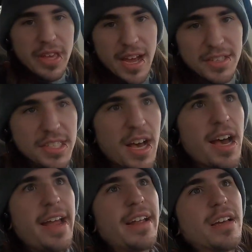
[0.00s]
the
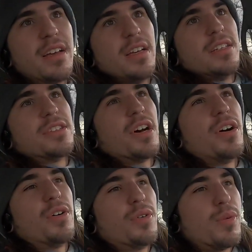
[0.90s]
outside.
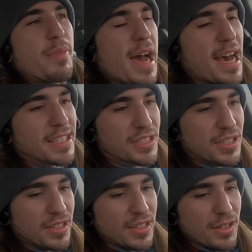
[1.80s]
So we
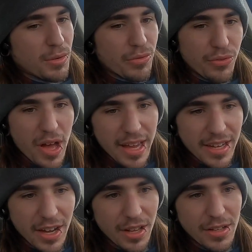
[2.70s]
passed, we're flying
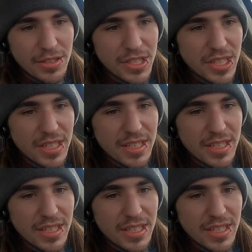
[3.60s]
colors.